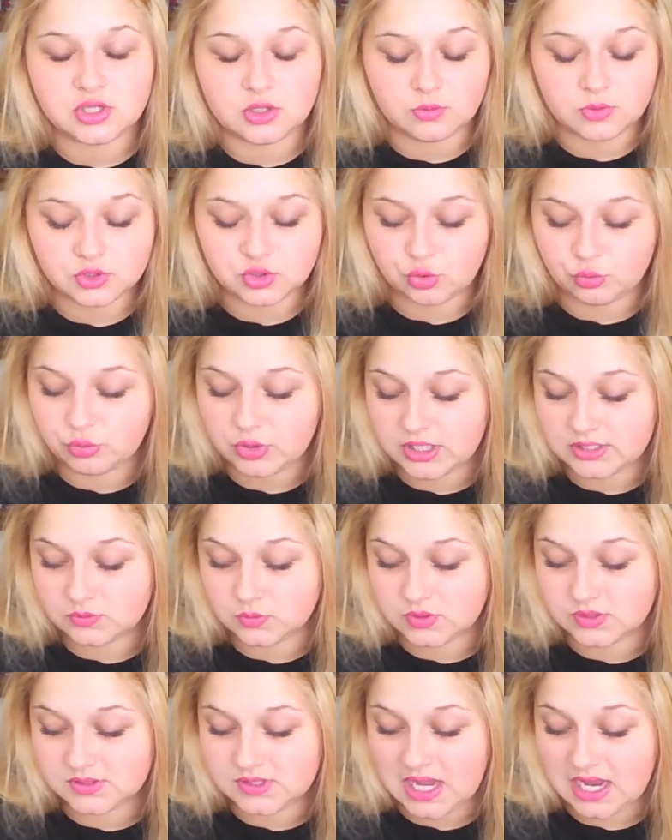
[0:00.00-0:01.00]
The original price
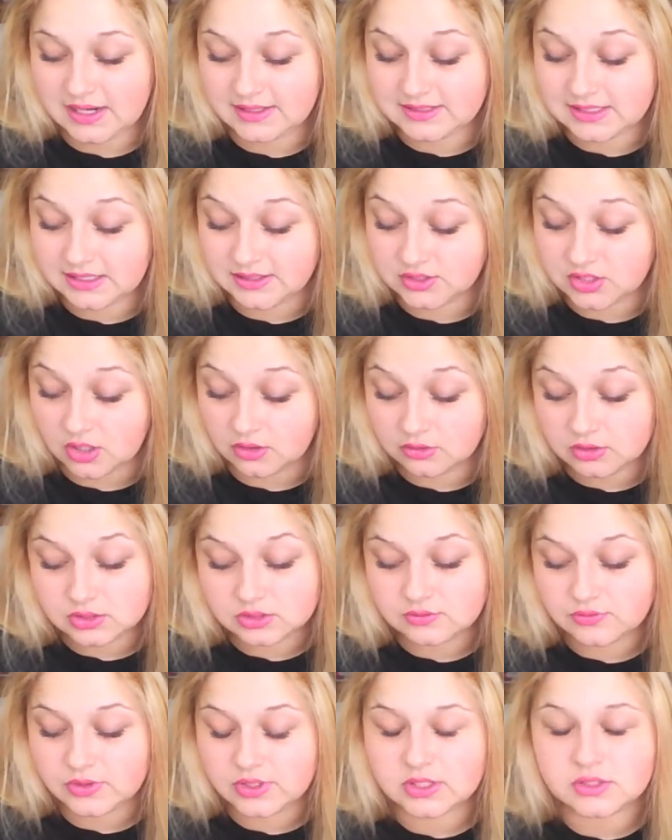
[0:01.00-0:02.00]
was
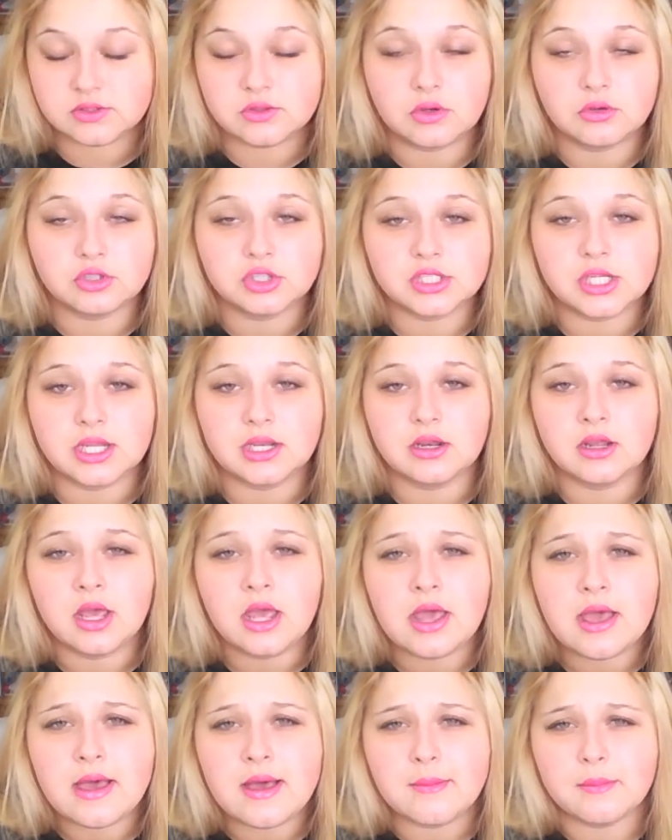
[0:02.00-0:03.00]
$18 for this lotion,
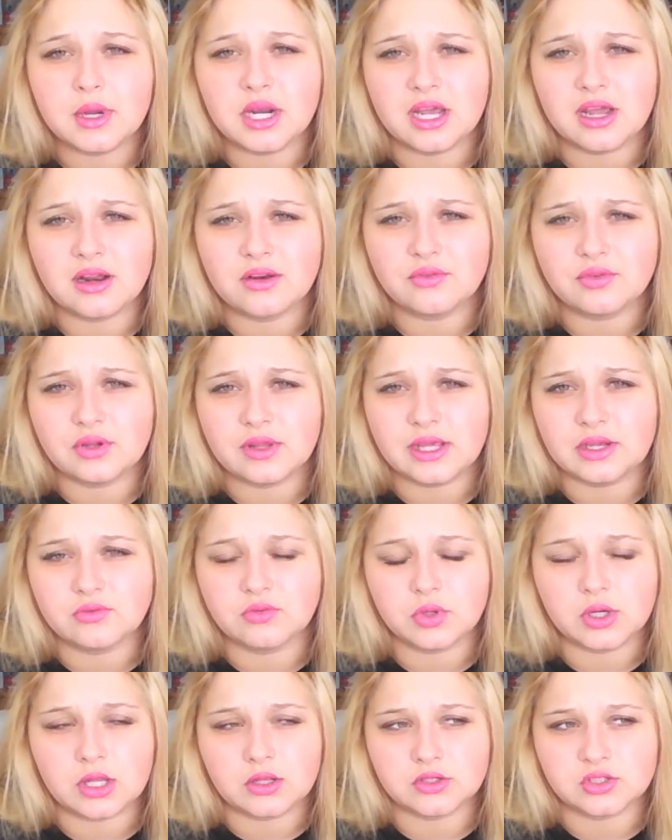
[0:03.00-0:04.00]
but I got it for like
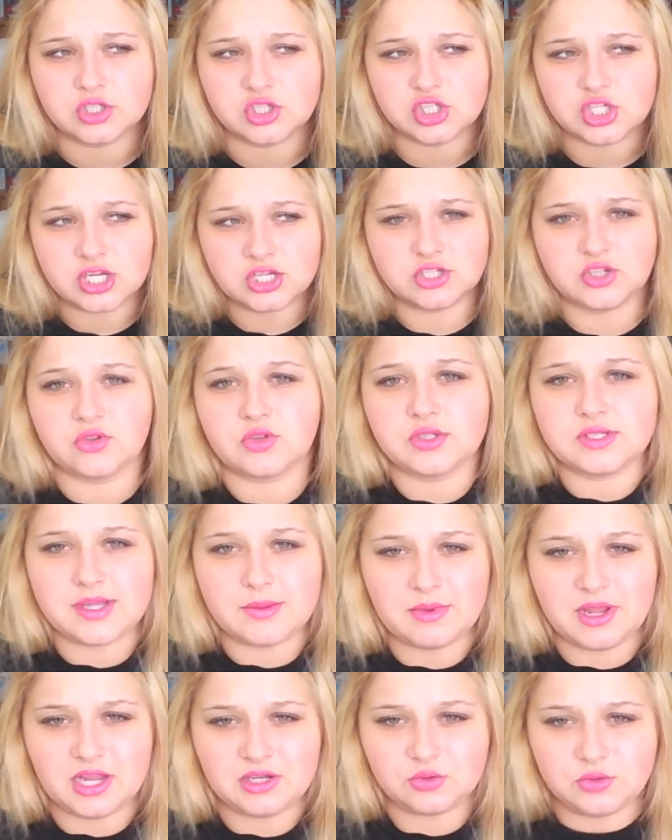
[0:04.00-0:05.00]
$4 and change at their
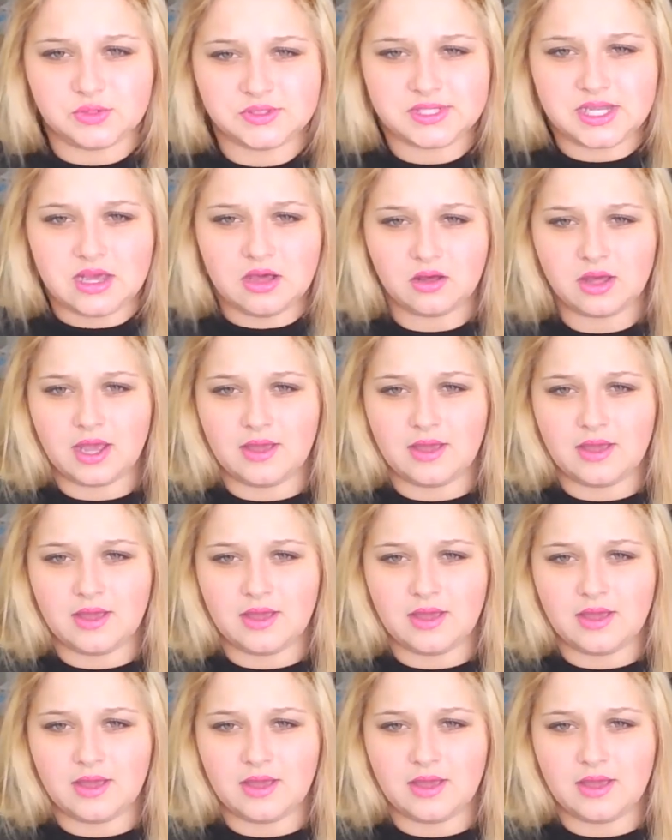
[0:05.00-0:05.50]
semi-annual sale.